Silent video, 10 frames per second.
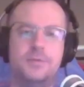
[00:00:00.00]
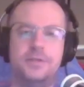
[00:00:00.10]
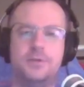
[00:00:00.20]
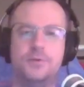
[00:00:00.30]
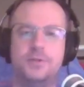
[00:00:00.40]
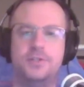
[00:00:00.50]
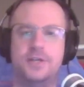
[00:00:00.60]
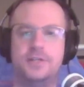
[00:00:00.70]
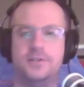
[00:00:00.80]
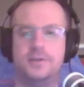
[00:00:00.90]
really cool that you
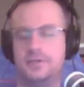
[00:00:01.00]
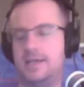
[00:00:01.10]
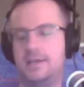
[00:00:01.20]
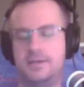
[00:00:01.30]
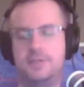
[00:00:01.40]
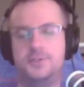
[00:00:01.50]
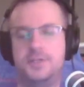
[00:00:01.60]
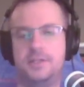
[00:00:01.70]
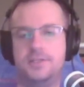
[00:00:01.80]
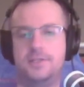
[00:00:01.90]
guys are again
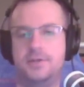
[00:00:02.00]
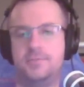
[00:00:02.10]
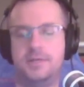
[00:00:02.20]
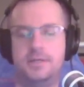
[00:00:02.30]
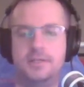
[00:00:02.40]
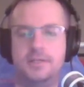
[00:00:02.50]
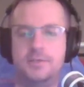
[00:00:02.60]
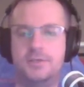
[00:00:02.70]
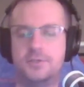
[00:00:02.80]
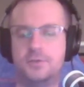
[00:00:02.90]
interested in the series, but
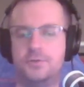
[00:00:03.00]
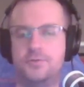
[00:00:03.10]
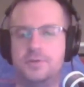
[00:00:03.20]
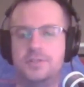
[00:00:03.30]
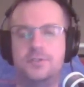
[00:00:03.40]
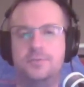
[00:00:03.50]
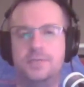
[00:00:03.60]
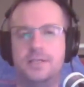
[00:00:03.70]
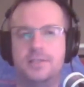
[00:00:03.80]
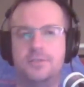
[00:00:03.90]
it's also cool for us too,
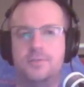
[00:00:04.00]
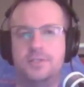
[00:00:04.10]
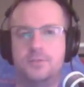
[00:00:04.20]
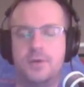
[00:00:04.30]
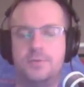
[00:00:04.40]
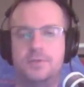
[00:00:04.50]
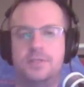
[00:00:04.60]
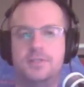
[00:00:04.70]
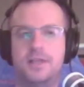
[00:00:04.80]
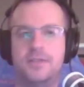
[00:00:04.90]
because the reason why we're
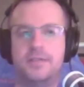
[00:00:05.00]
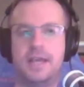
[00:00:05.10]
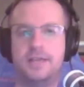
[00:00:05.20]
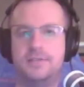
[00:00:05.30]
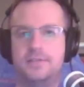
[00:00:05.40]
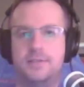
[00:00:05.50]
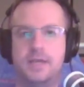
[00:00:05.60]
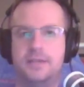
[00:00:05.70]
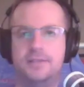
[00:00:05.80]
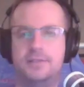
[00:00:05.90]
doing this live cast is that
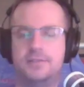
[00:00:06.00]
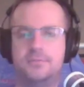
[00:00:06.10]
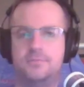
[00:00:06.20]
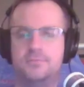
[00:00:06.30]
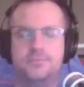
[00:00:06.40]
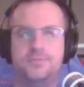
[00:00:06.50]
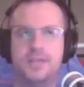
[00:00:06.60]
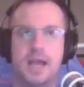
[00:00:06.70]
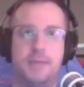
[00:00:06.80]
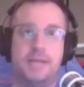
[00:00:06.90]
we had this.
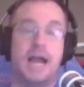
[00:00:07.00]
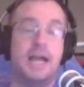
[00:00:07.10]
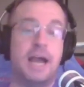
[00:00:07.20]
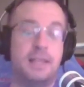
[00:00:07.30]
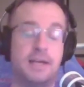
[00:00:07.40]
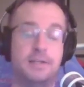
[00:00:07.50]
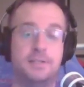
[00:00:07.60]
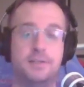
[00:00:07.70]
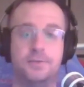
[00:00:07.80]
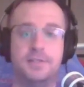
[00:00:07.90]
I mean, I
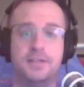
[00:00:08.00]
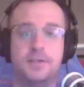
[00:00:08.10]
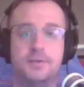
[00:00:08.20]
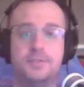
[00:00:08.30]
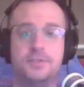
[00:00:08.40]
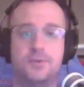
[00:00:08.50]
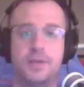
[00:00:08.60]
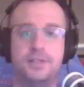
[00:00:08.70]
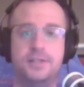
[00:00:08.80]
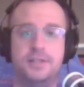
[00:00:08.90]
honestly thought it was
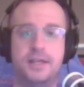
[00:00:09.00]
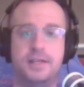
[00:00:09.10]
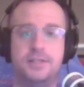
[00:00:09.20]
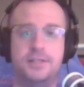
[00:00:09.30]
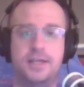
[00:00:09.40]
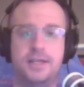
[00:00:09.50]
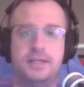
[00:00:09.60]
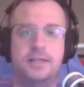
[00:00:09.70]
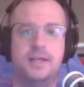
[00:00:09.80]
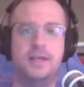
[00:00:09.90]
crazy and
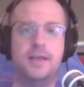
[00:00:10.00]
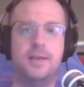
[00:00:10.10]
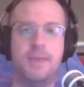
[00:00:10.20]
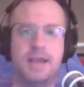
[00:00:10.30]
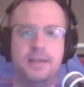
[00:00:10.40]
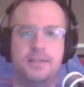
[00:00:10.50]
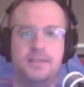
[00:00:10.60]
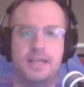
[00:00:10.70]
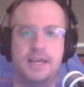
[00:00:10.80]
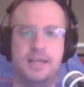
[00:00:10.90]
insane back in
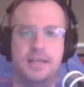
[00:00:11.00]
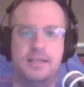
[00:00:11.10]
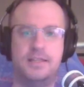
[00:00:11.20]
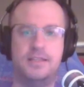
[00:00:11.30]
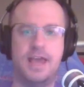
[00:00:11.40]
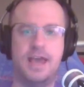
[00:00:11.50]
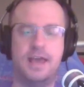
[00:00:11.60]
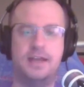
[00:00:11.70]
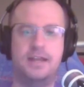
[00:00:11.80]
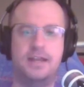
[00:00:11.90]
the day
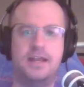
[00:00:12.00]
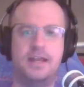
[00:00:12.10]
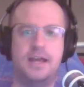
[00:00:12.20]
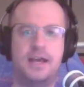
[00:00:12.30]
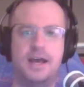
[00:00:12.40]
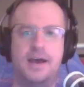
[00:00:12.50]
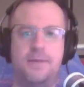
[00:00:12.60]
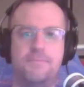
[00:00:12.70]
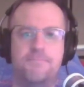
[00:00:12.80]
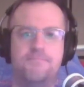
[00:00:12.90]
that,
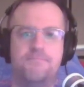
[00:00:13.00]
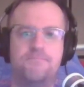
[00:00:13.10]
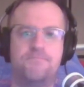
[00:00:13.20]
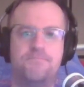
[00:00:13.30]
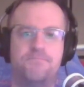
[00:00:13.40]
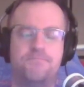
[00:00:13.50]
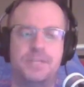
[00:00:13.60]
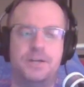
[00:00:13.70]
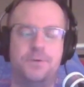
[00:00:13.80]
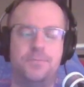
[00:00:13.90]

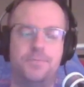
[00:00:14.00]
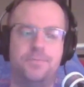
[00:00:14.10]
you know,